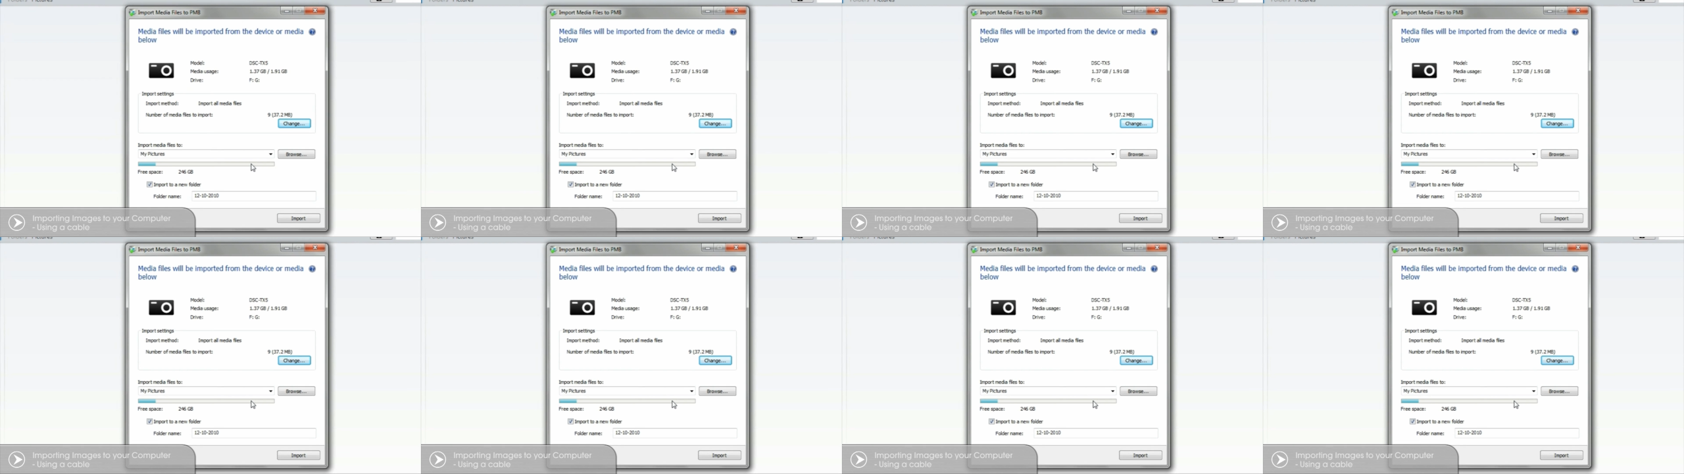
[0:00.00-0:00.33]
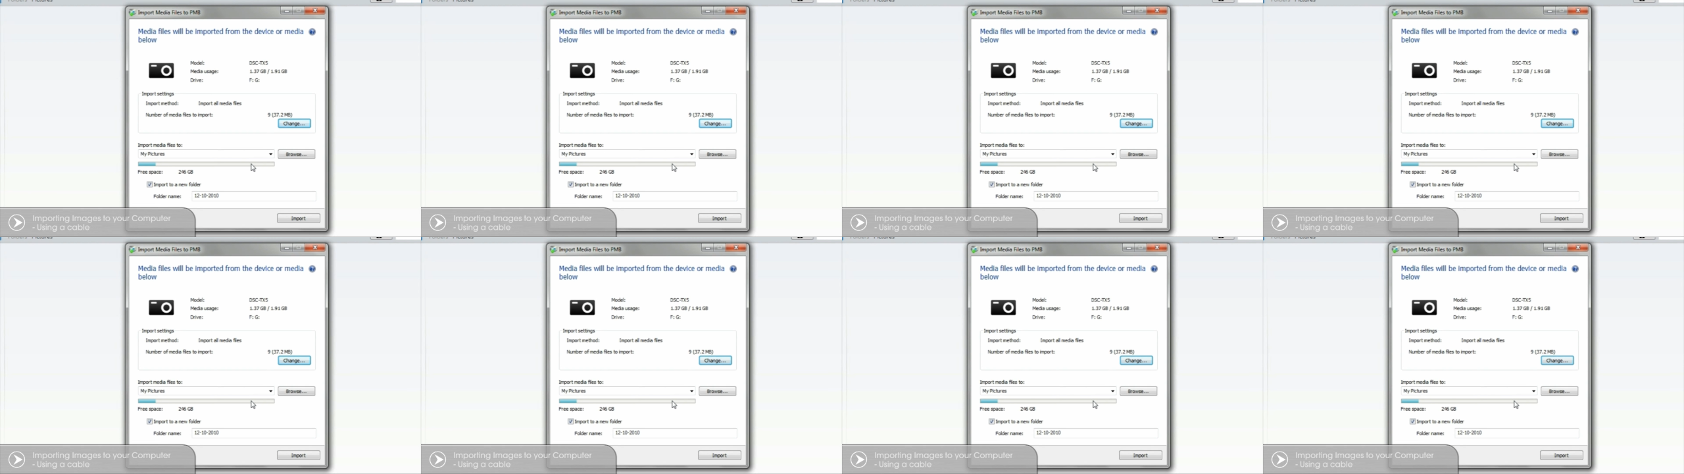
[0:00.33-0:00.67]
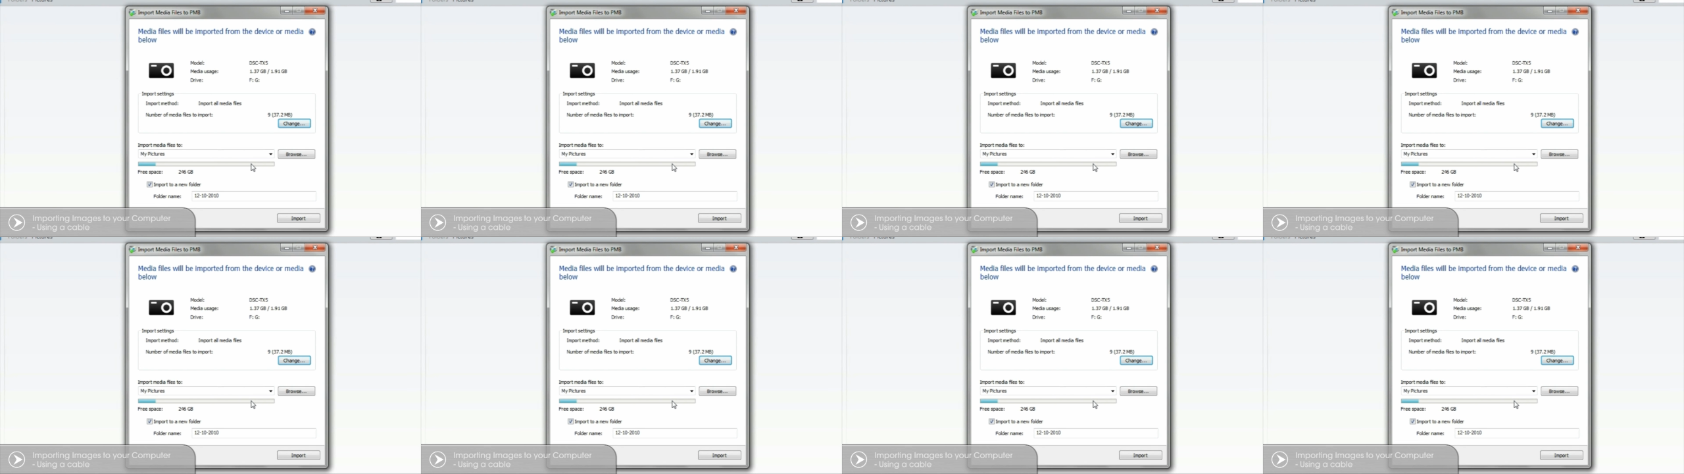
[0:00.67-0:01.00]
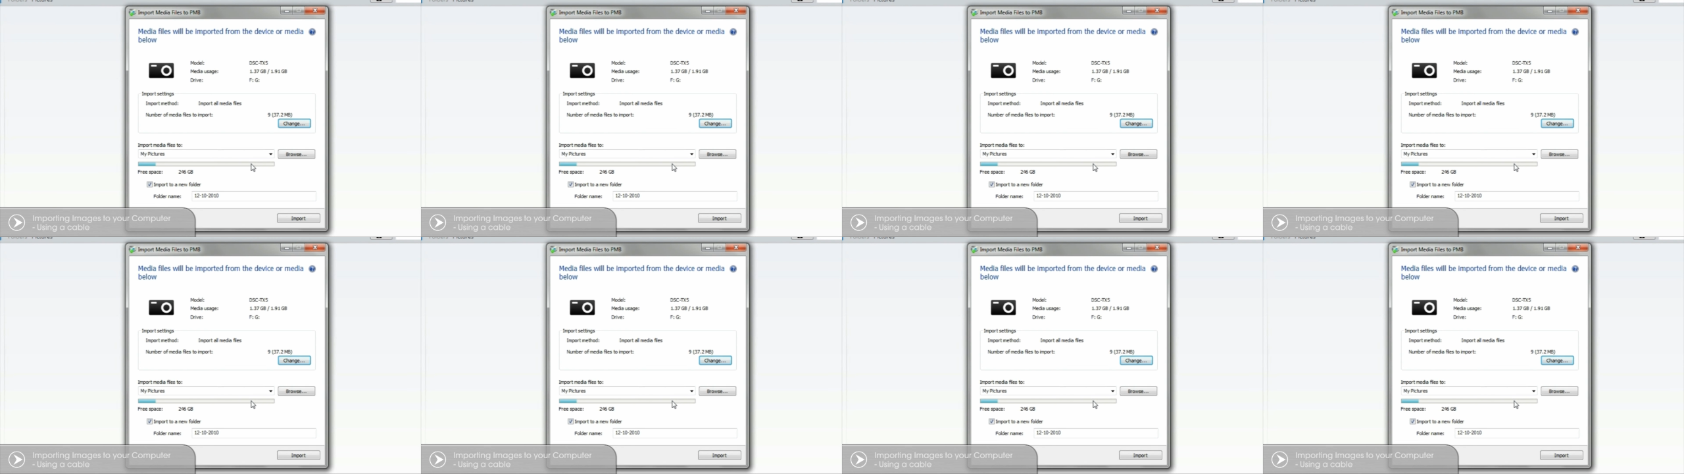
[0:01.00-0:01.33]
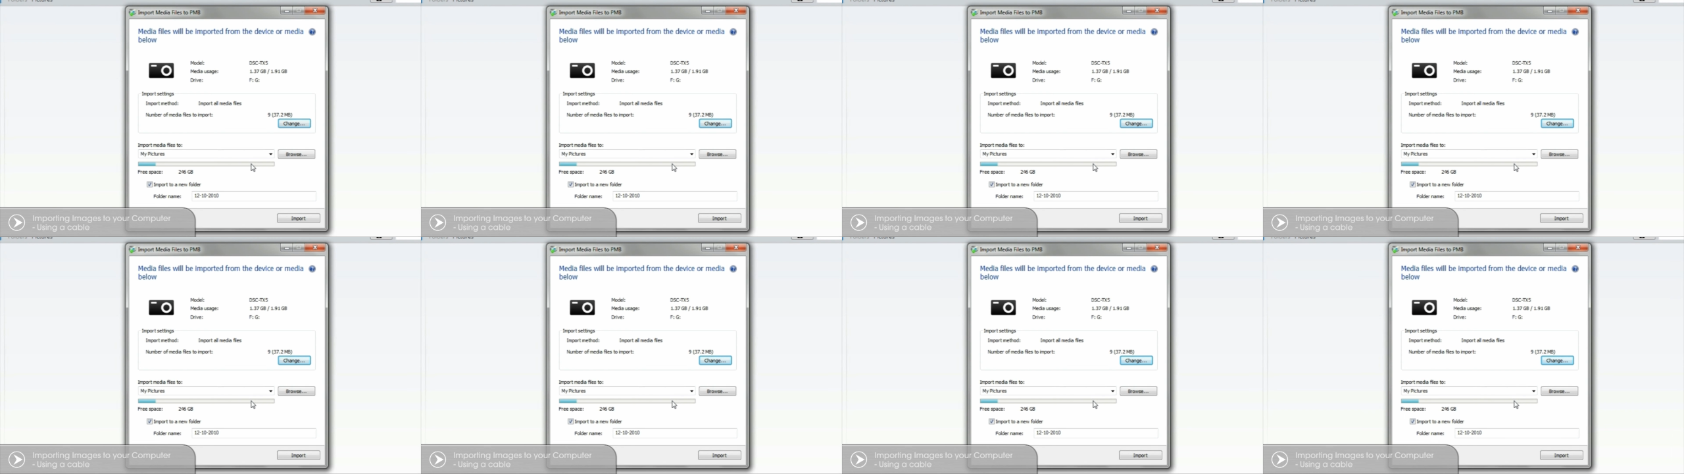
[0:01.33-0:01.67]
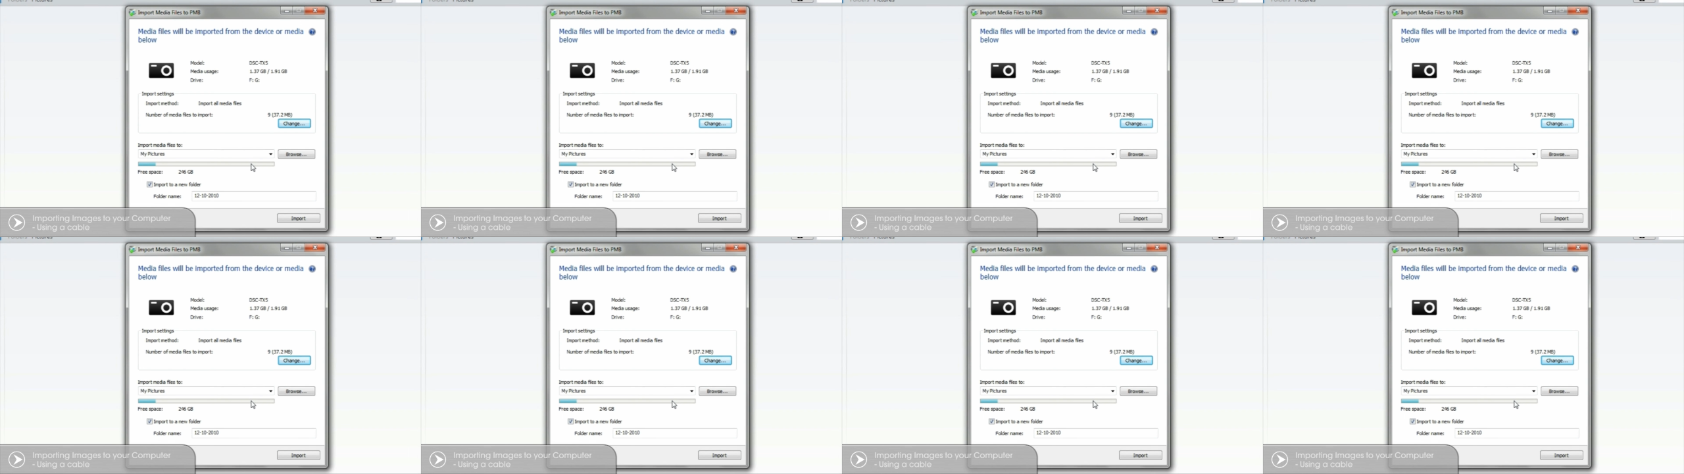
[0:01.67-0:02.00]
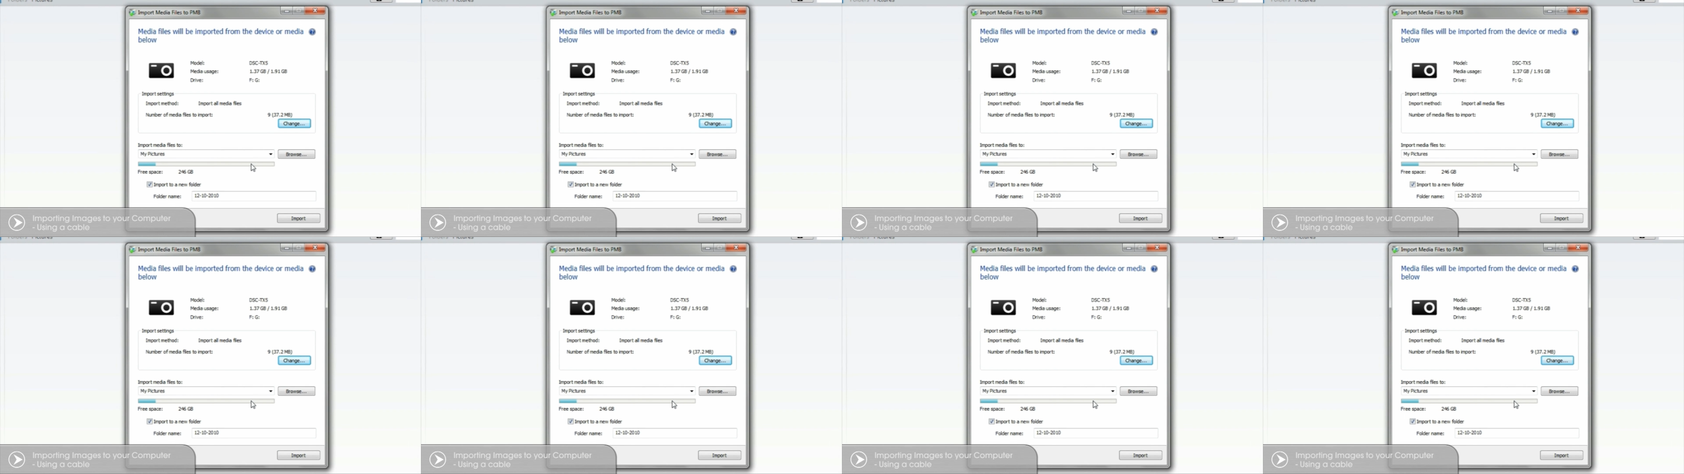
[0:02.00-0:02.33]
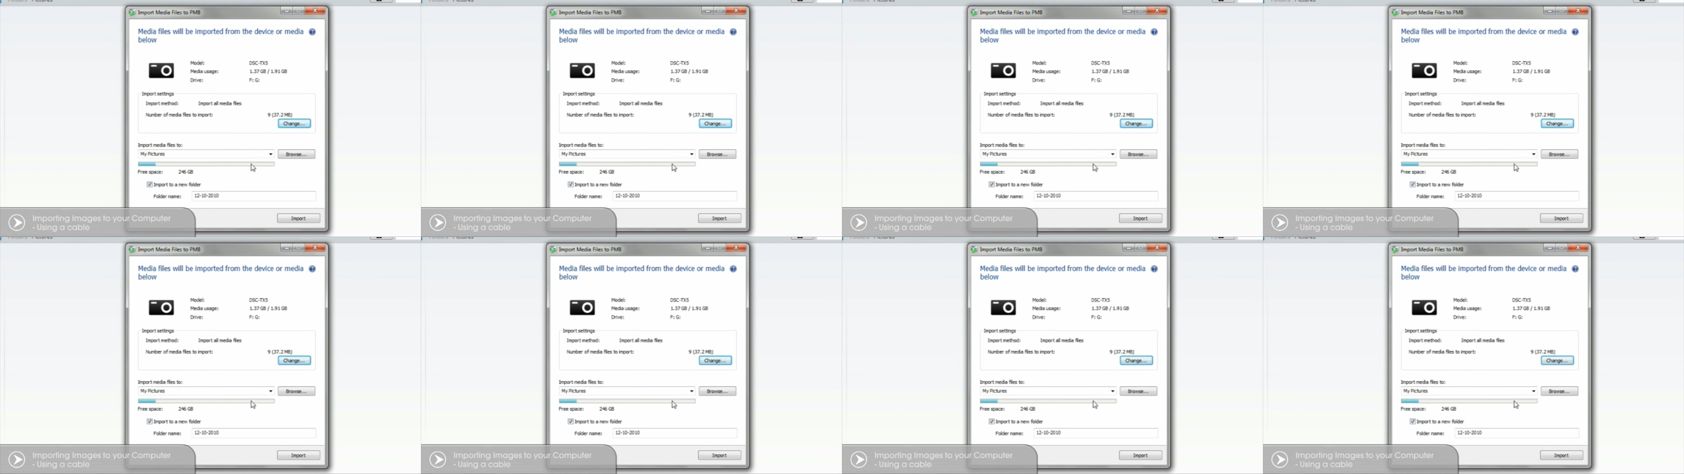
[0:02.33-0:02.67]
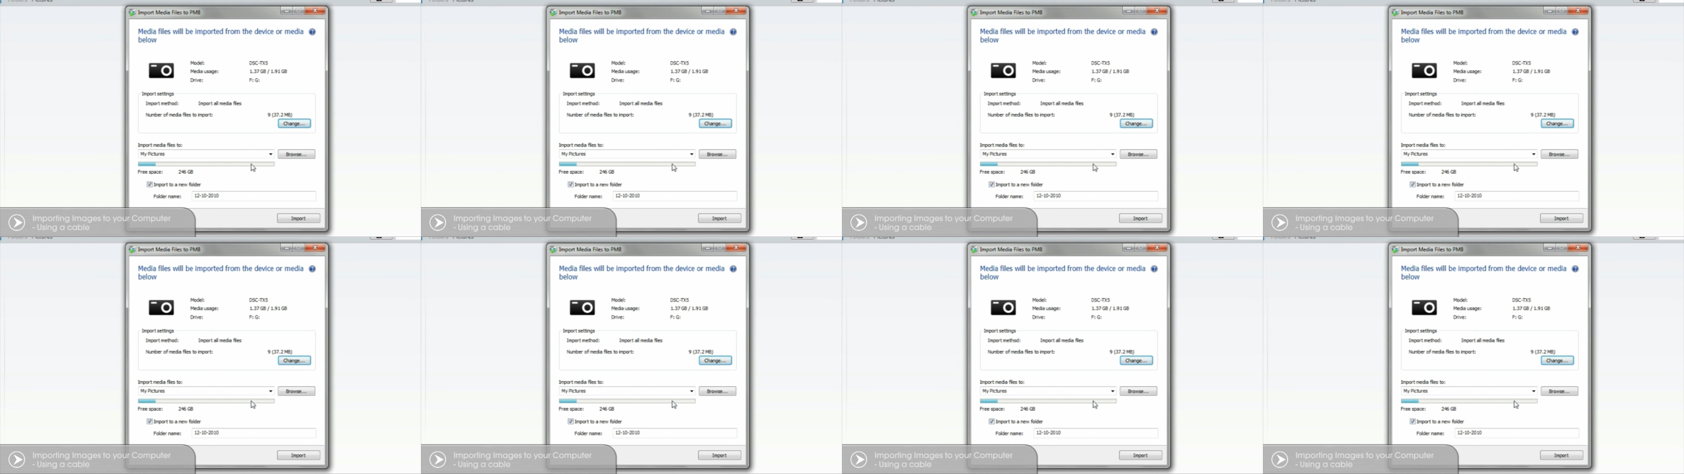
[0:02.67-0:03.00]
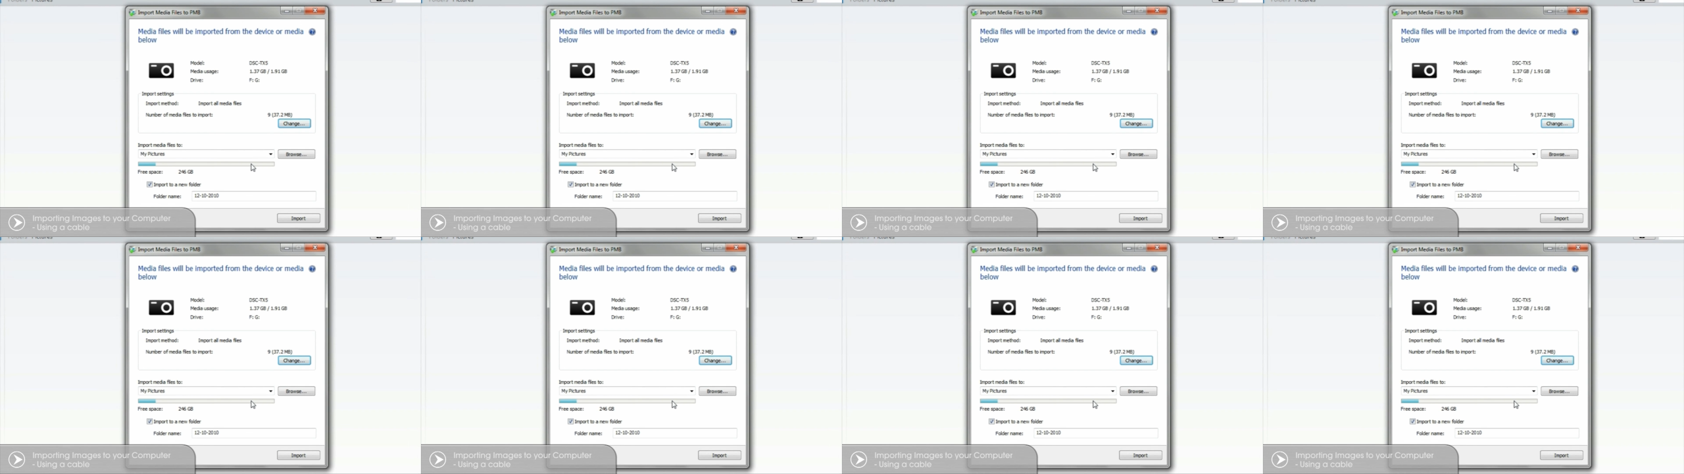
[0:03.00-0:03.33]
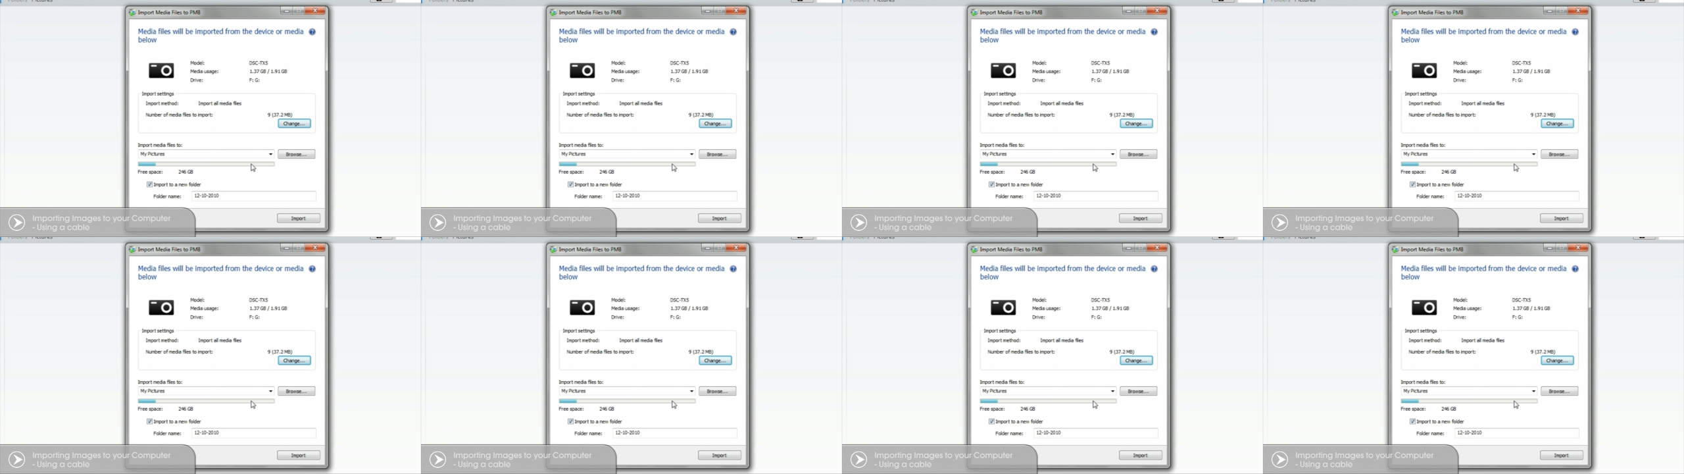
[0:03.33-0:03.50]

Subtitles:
[unreadable: no face in view]